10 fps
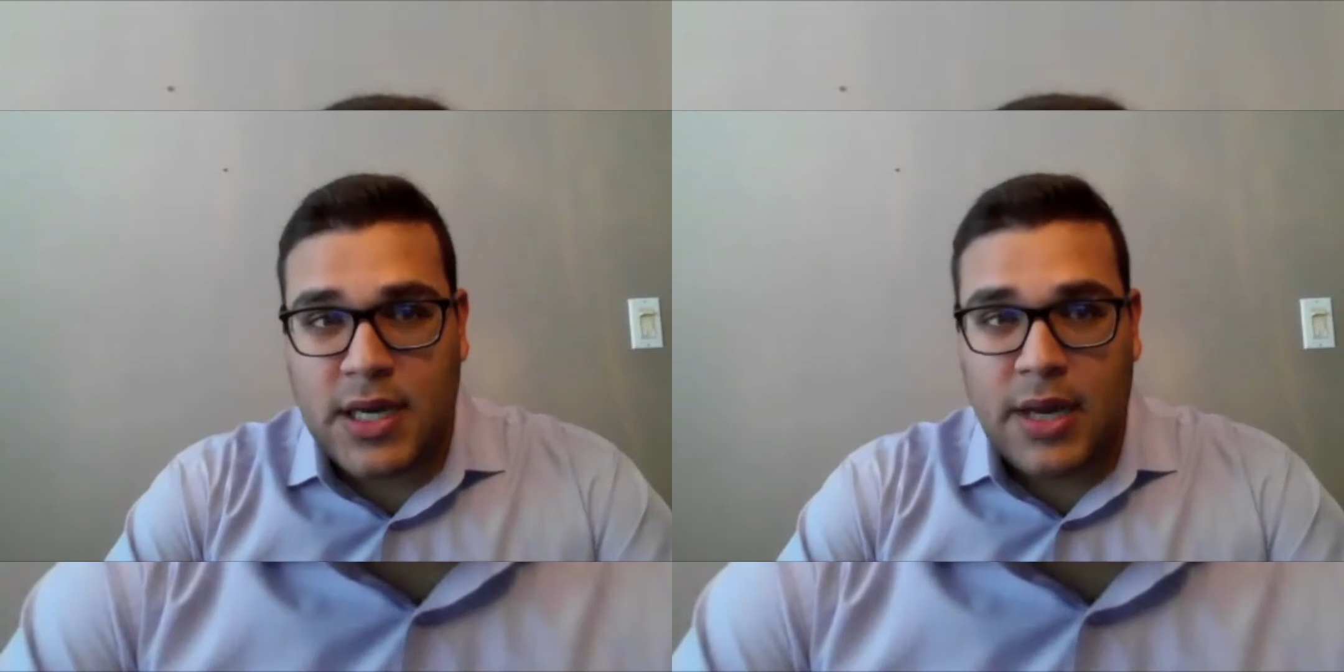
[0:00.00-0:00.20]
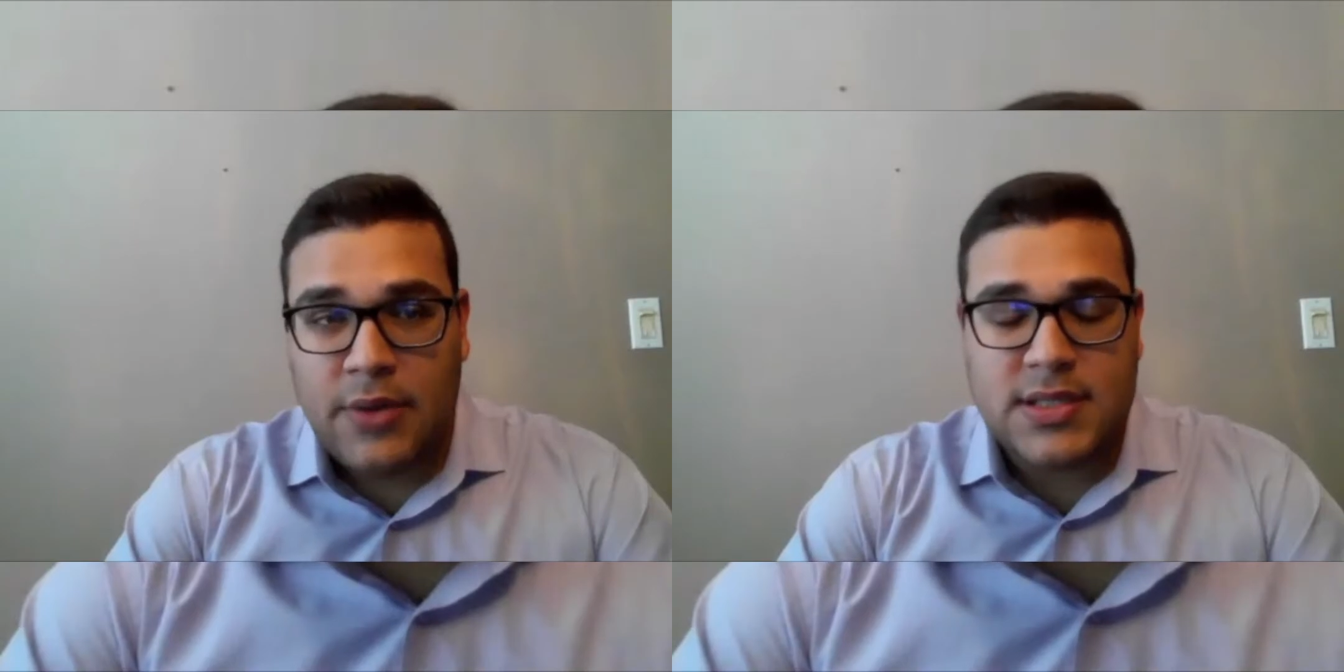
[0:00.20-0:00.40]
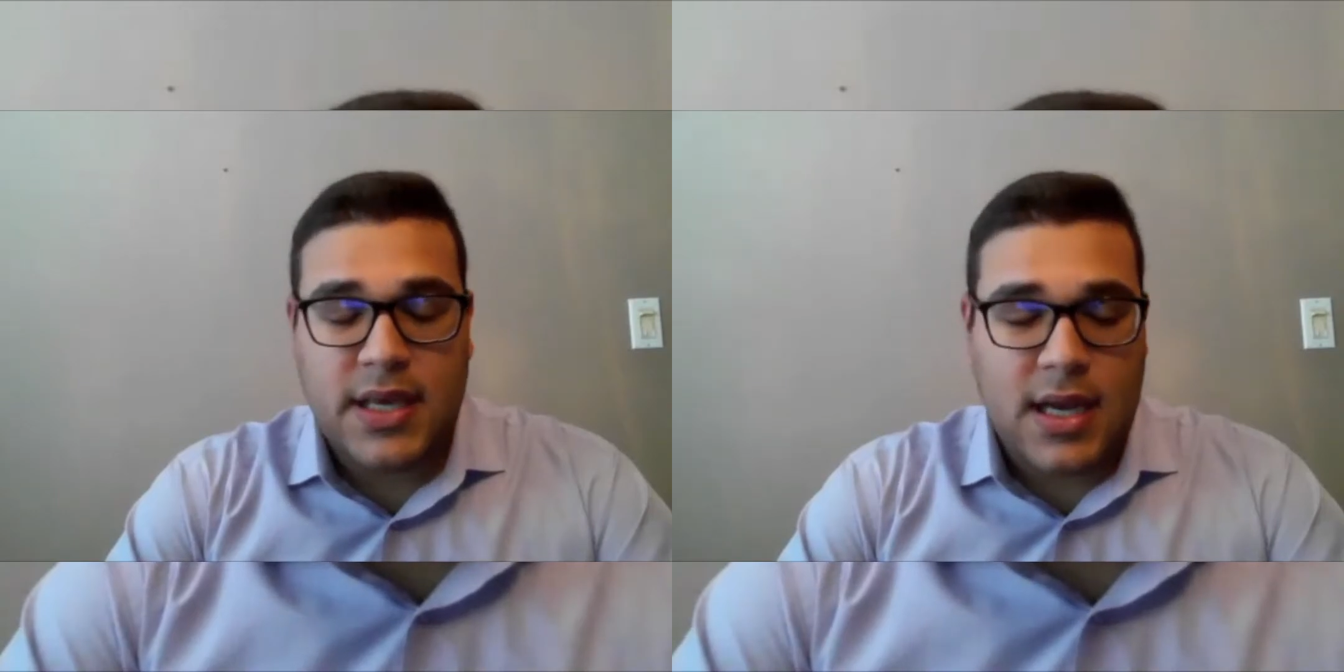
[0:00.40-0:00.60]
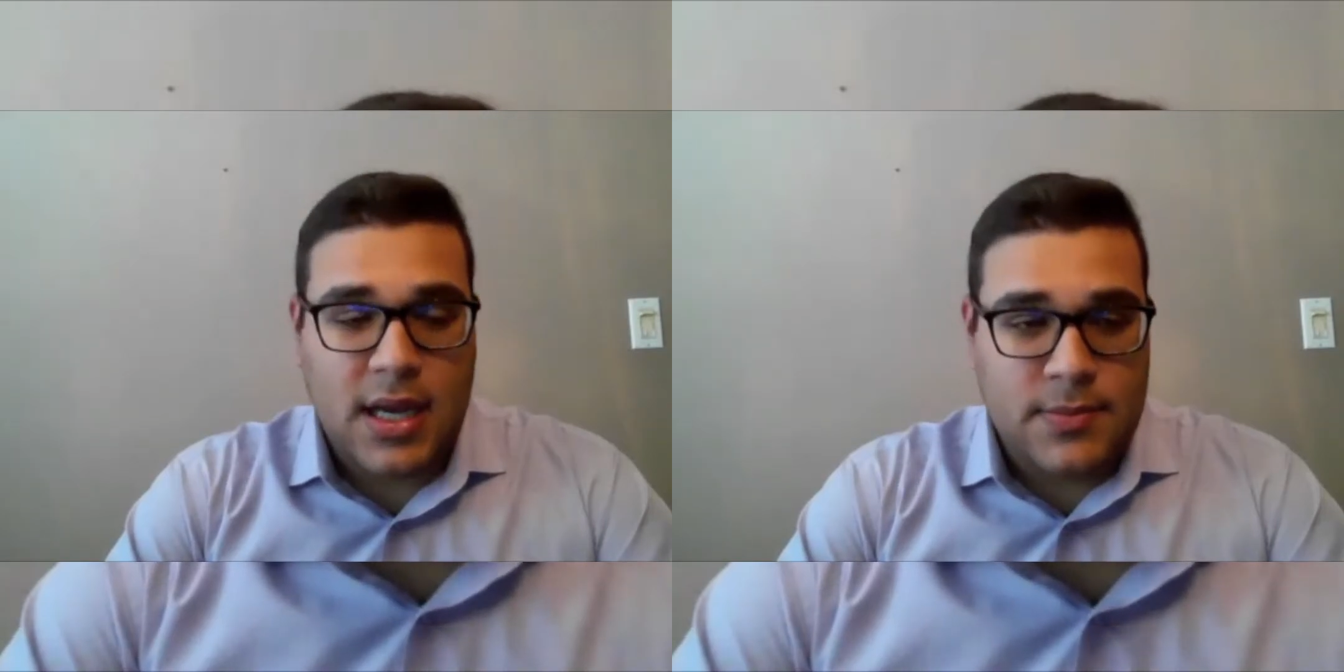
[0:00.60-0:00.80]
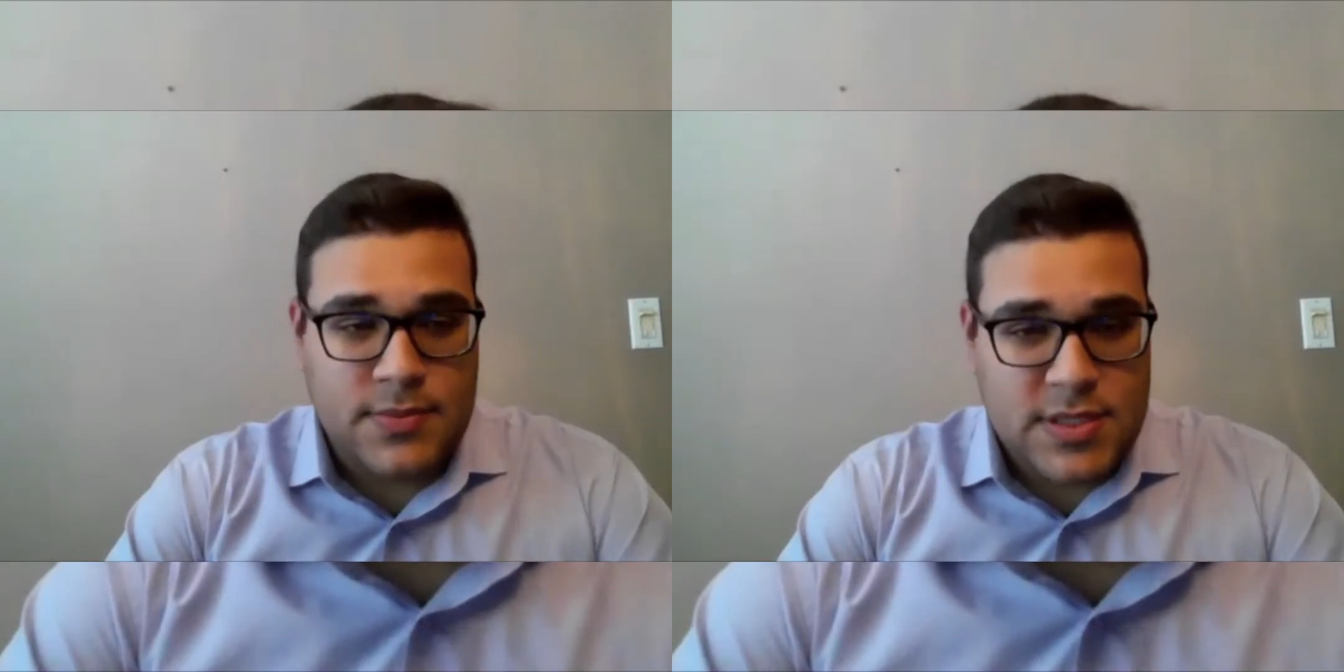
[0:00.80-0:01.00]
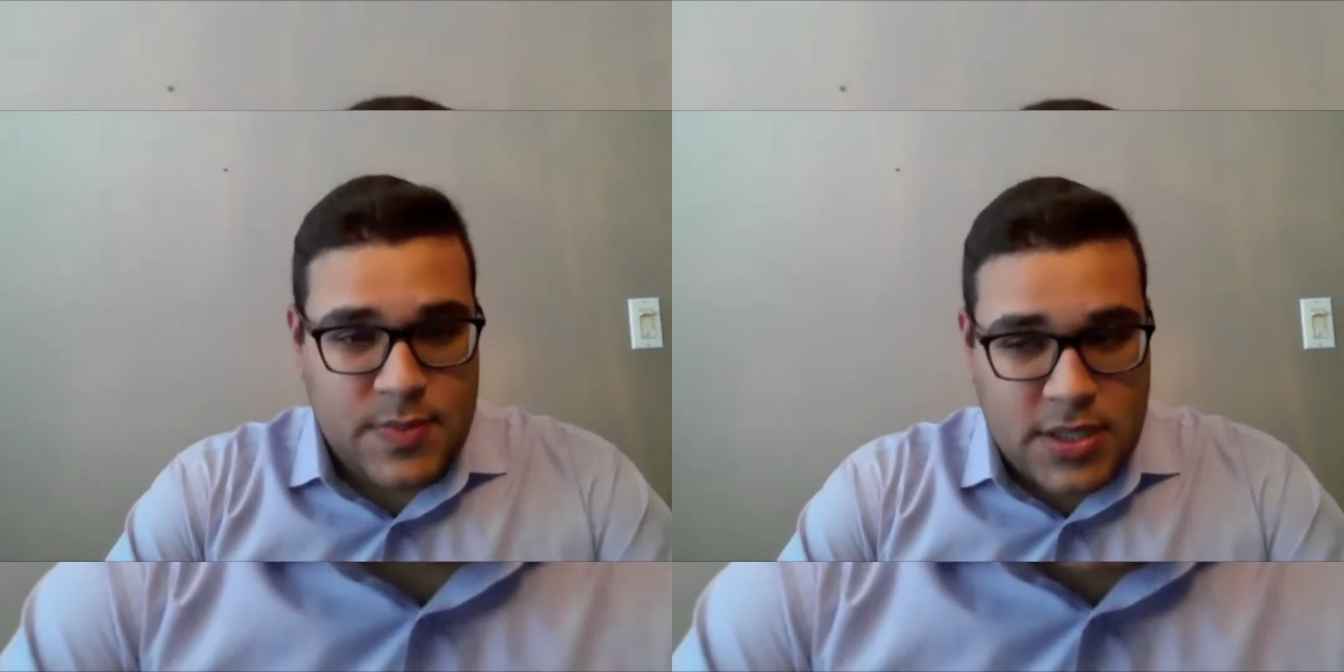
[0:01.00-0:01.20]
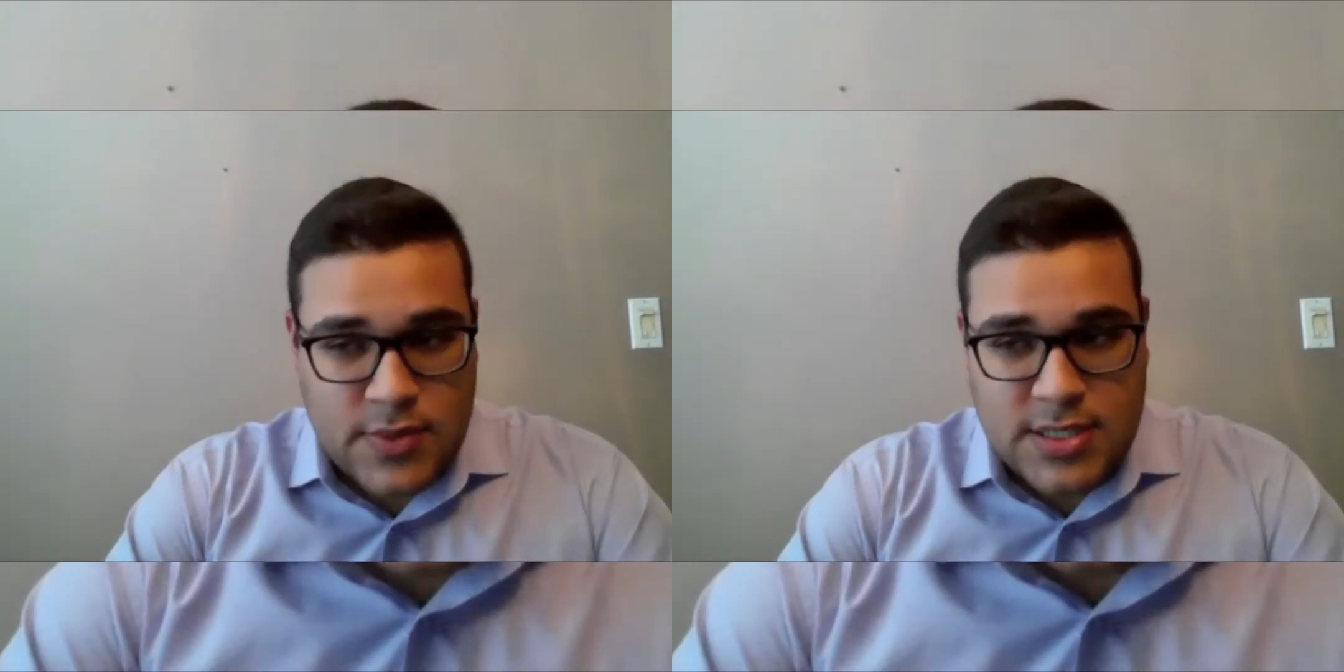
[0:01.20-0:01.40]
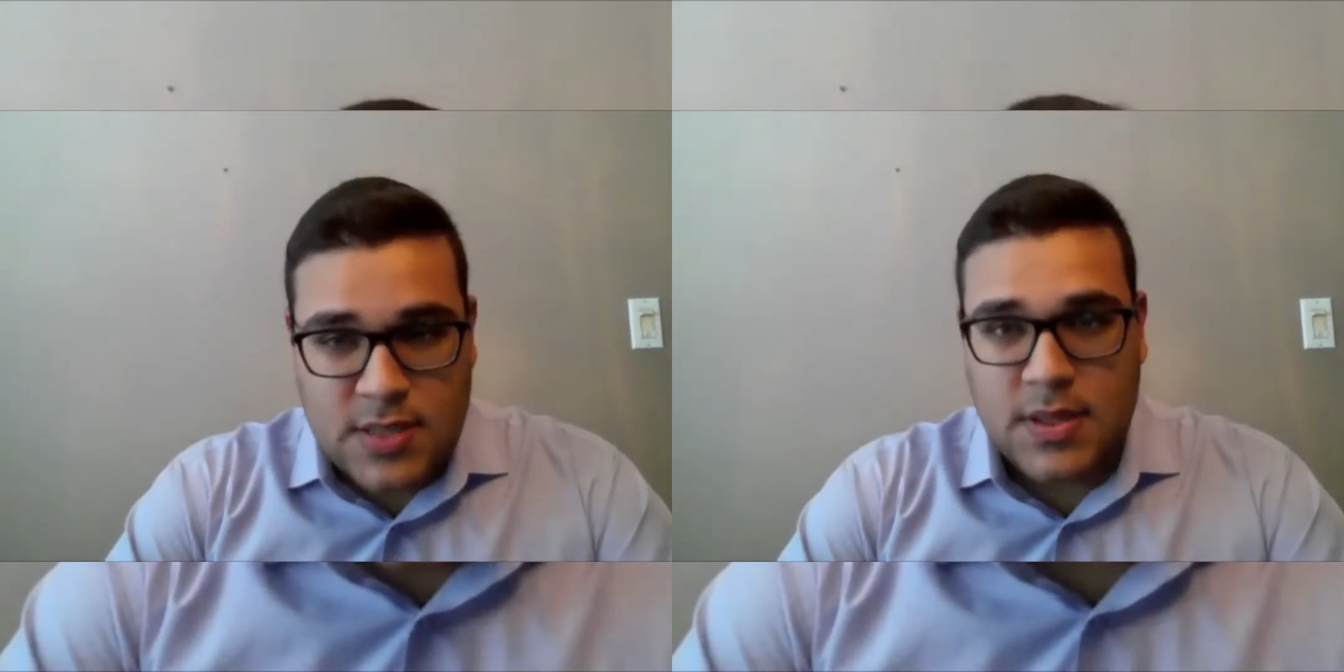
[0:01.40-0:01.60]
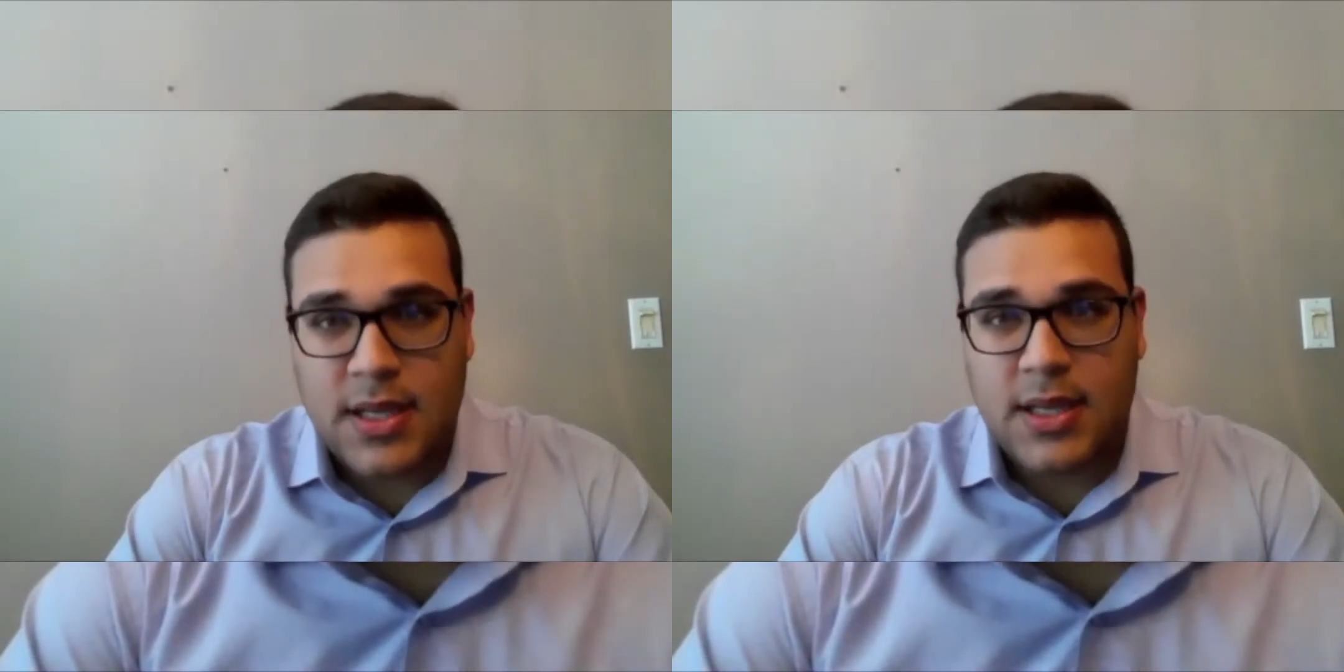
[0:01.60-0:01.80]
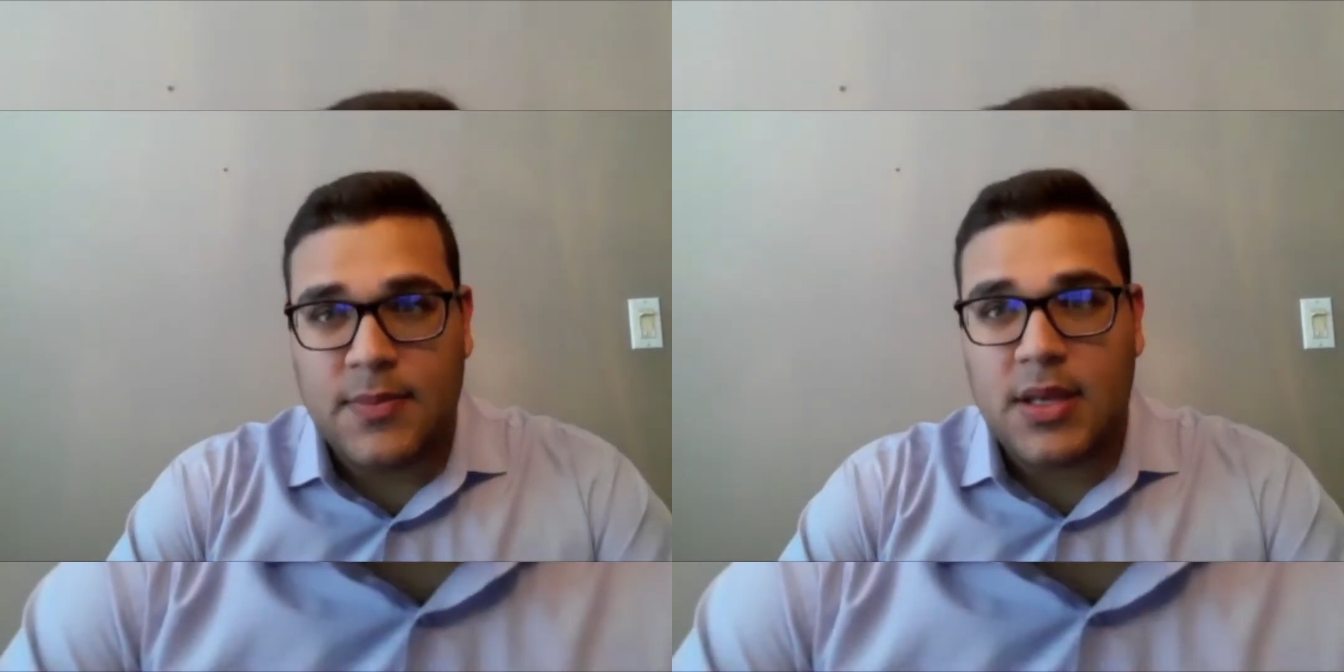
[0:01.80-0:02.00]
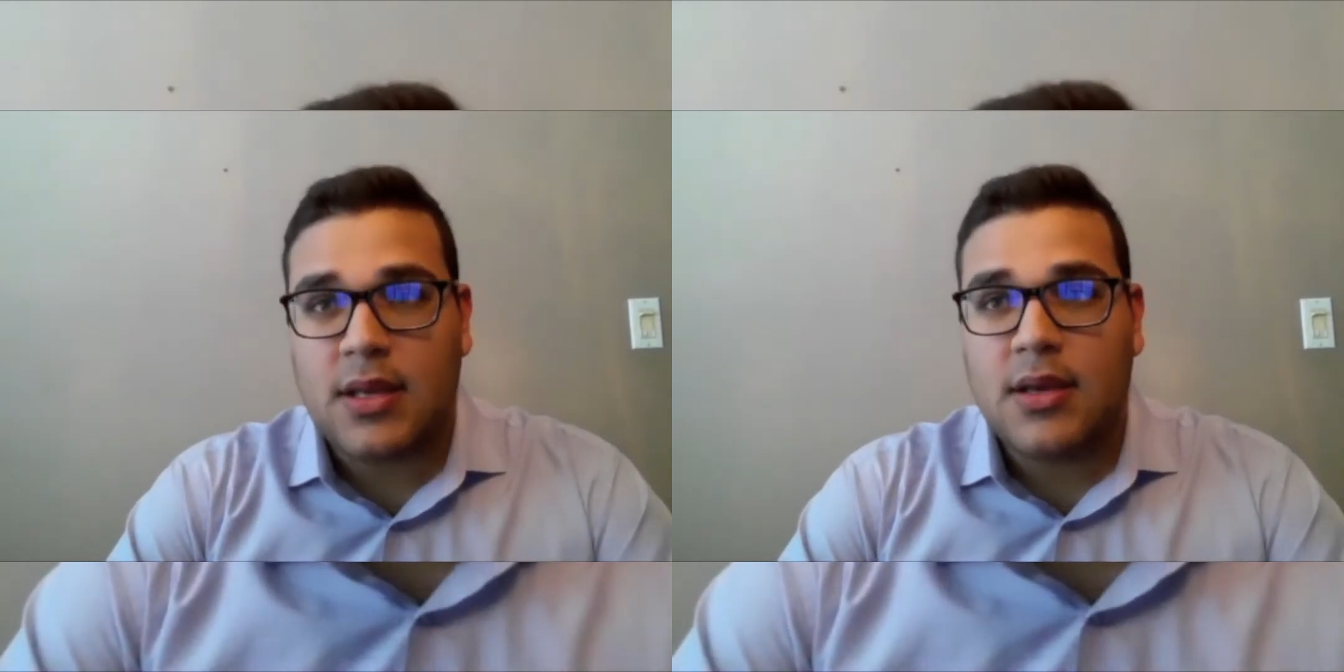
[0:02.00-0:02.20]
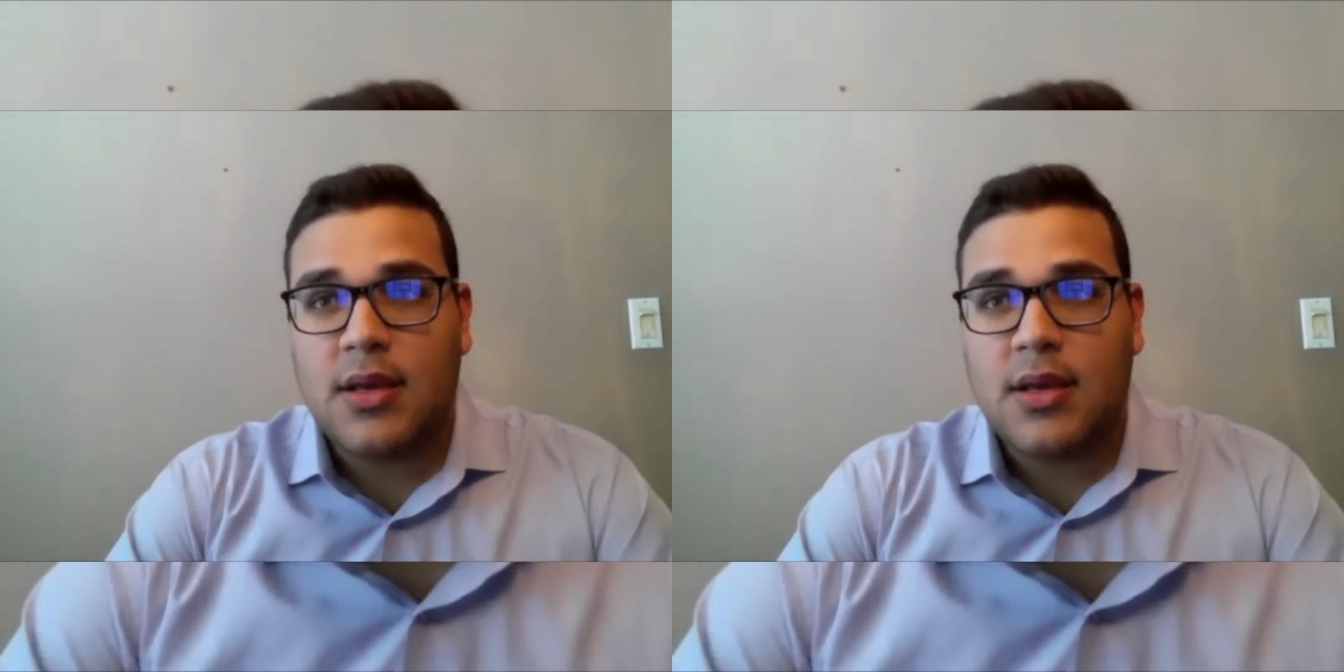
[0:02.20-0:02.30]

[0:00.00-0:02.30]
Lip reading: I would say come speak with someone like me,